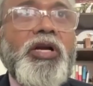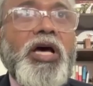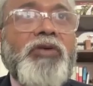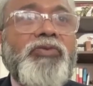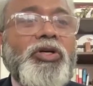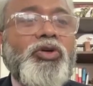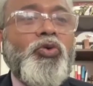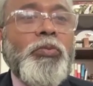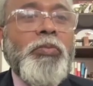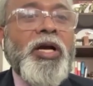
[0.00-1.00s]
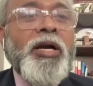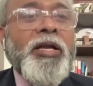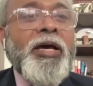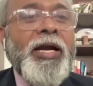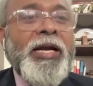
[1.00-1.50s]
called our two
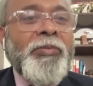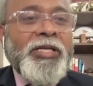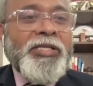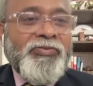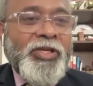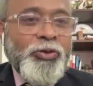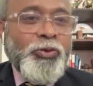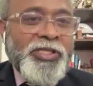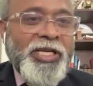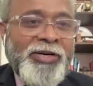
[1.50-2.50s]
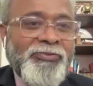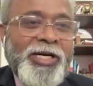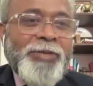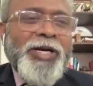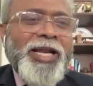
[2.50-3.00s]
maratha admirals we use that
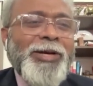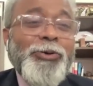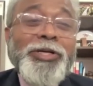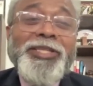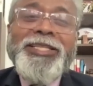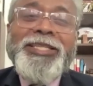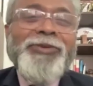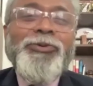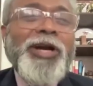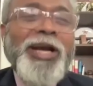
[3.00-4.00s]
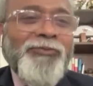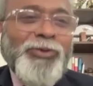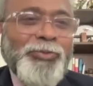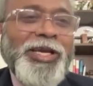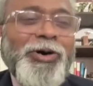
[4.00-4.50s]
word but i don't think they would love
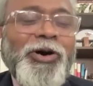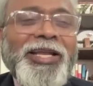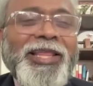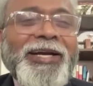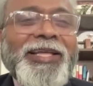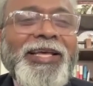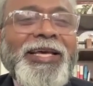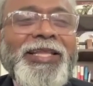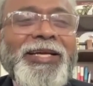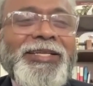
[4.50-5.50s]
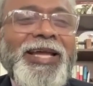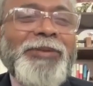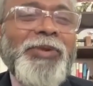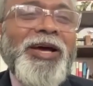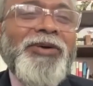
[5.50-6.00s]
to be called that that is
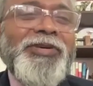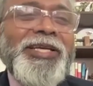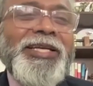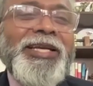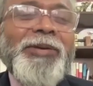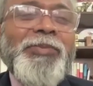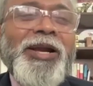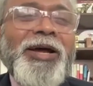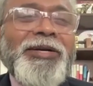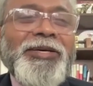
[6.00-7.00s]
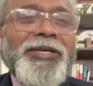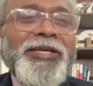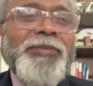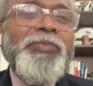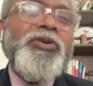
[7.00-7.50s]
admiral awati and admiral
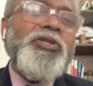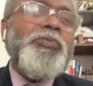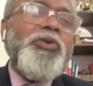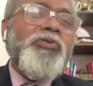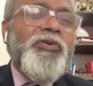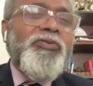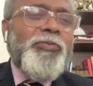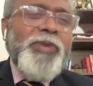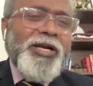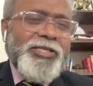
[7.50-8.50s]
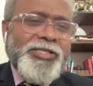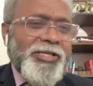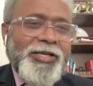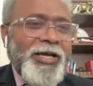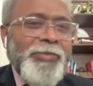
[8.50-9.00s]
nadkarni because both were from
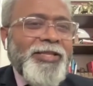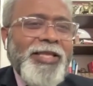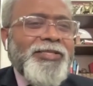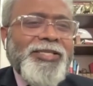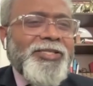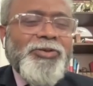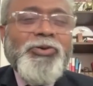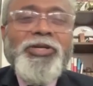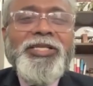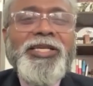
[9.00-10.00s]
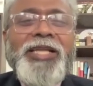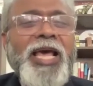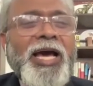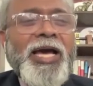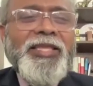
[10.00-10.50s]
maharashtra i mean that's just a coincidence
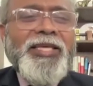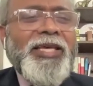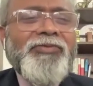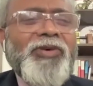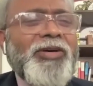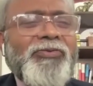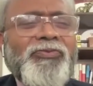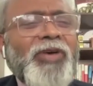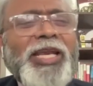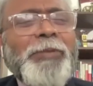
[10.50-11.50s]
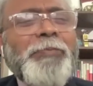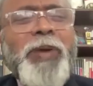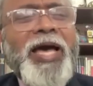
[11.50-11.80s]
i think they were very